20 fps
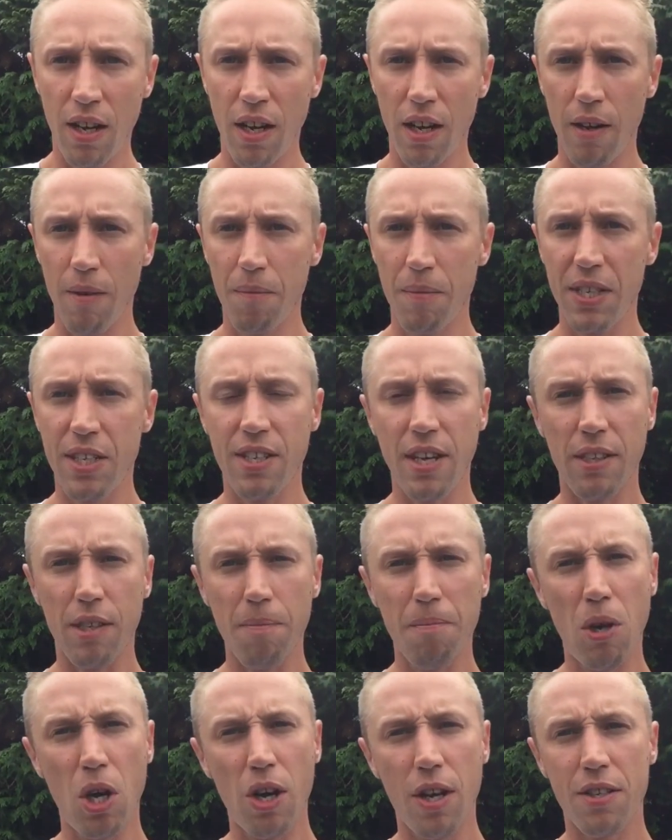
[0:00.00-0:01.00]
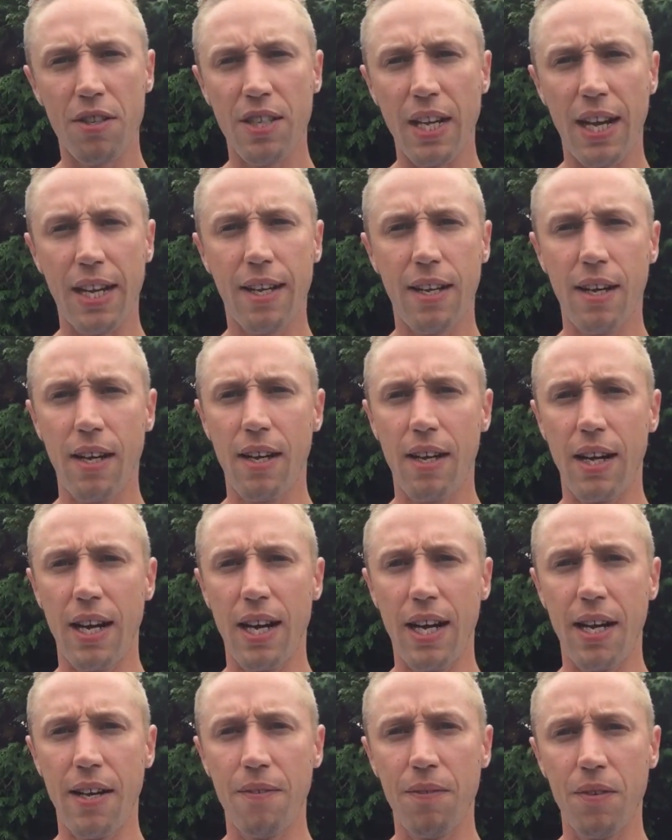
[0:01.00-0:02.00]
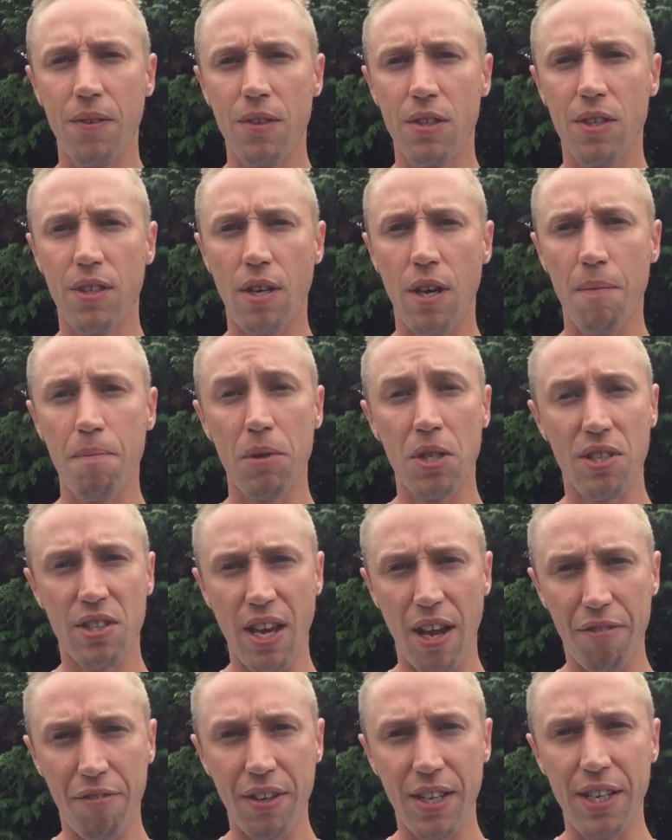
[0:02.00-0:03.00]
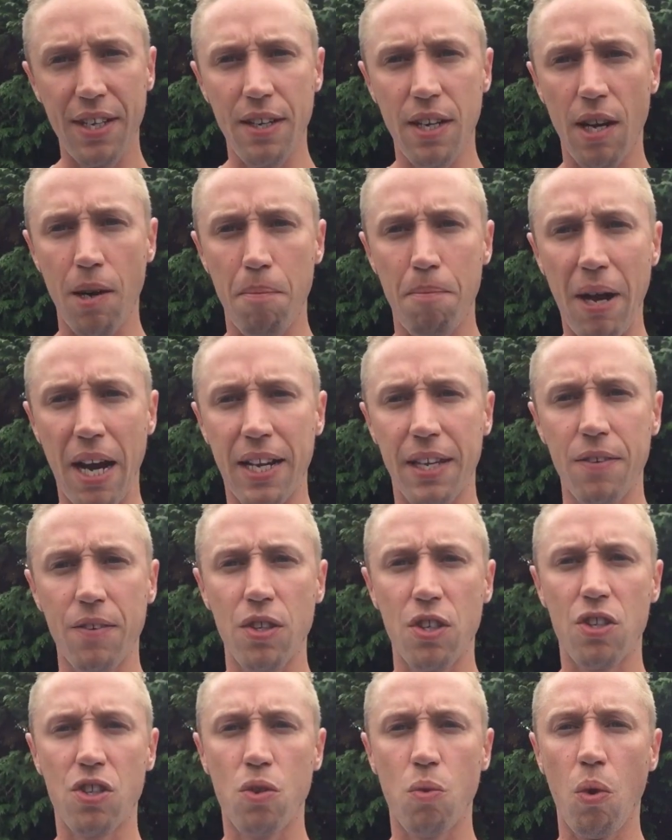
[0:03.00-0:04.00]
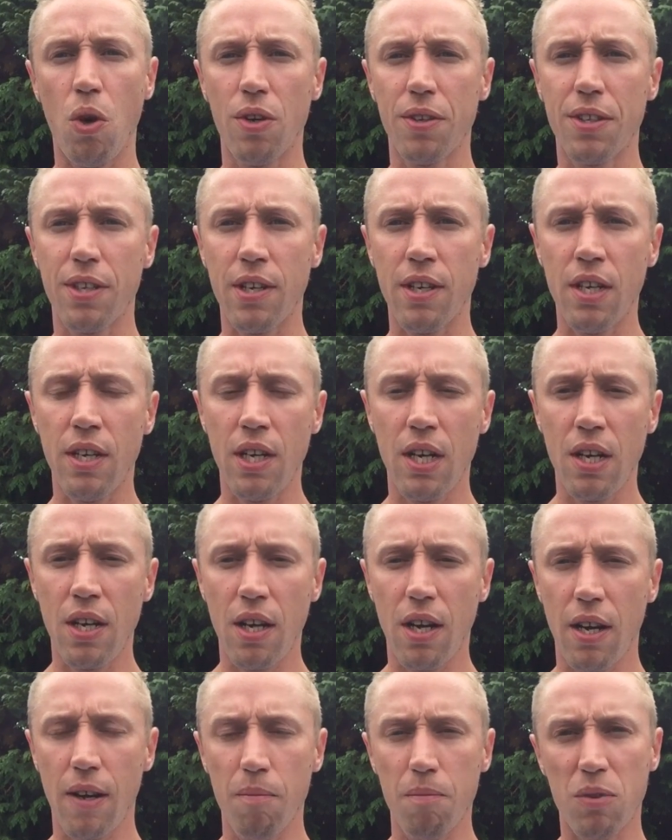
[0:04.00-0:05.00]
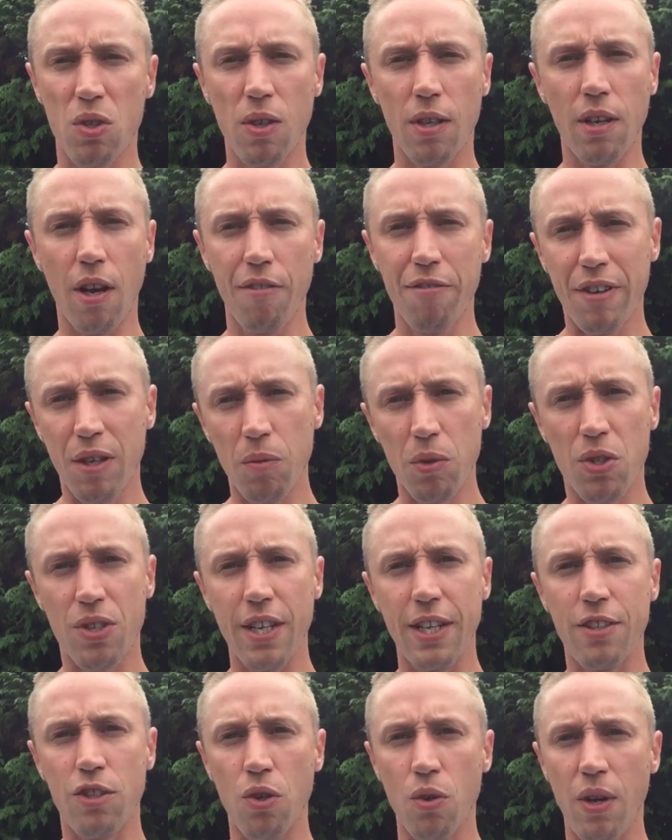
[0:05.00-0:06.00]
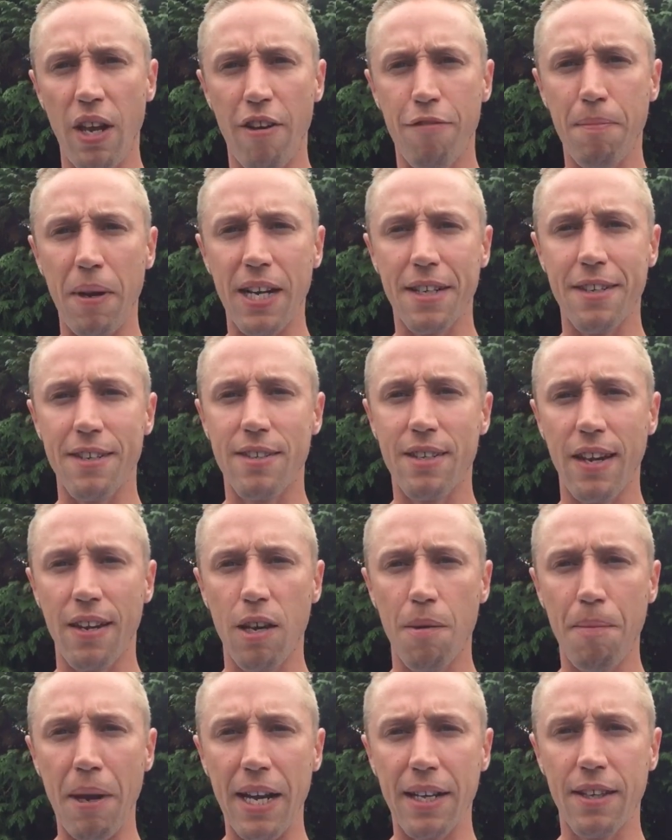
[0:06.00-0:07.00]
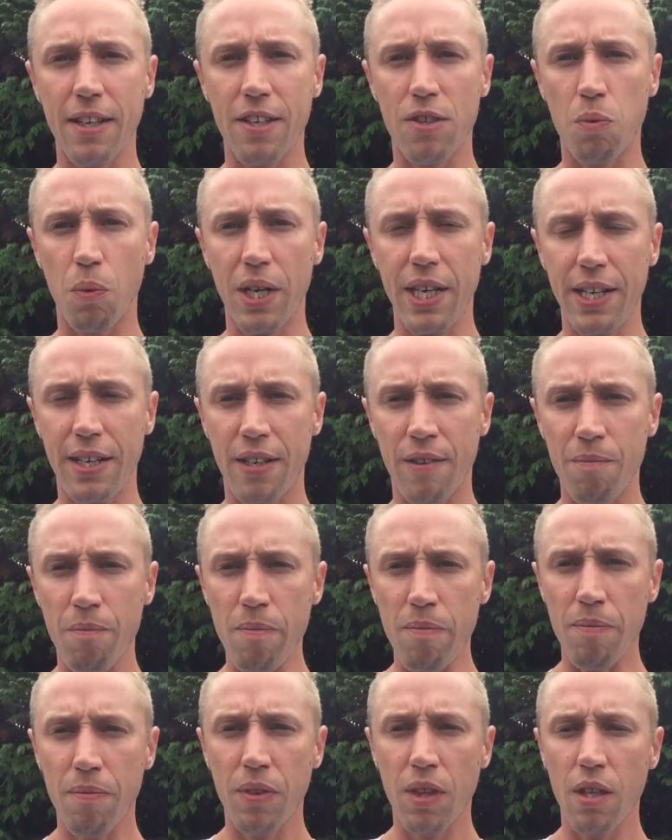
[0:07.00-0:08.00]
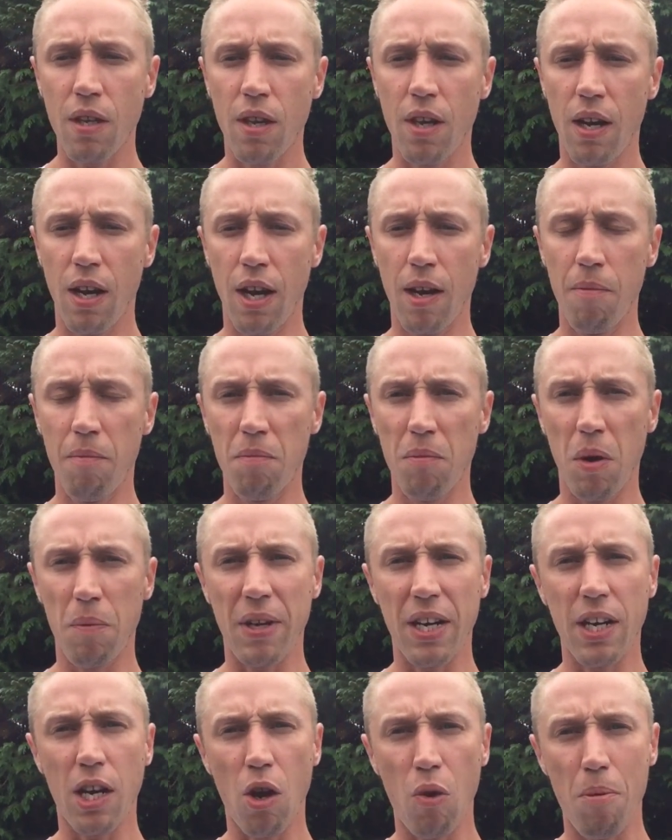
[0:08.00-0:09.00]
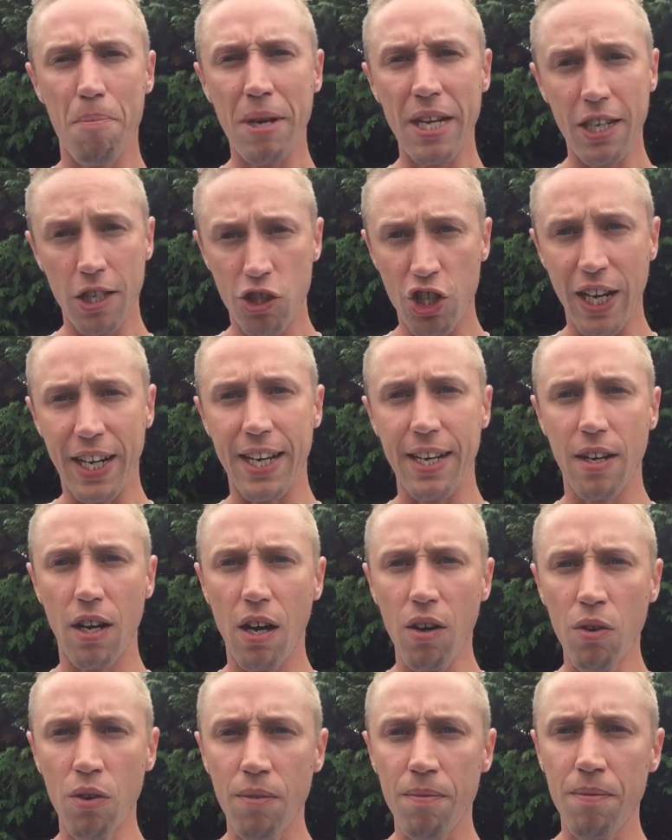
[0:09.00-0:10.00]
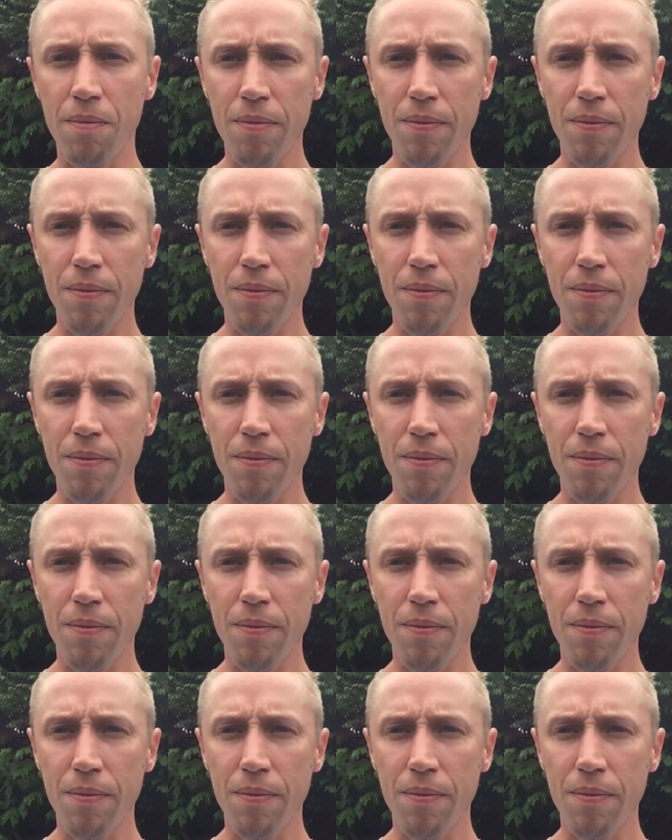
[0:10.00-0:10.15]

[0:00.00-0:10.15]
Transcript: um, he said that Mertesacker and Mustafi are back in the squad um, so I don't think we'll see two left backs at centre back this week um, I'm going to go with Petr Cech in goal